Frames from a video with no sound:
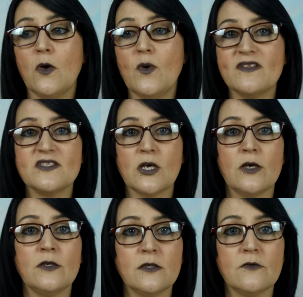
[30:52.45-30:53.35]
with
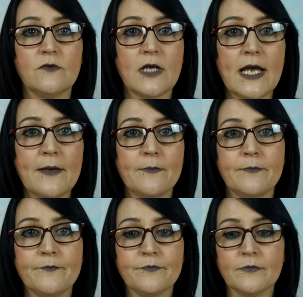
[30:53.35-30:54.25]
certain
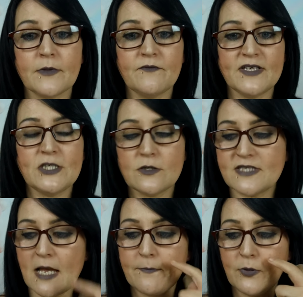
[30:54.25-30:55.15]
videos
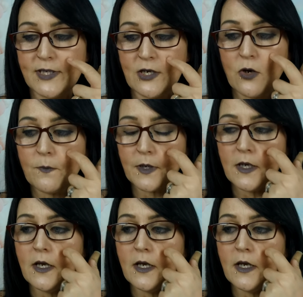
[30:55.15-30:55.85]
that I'm putting up.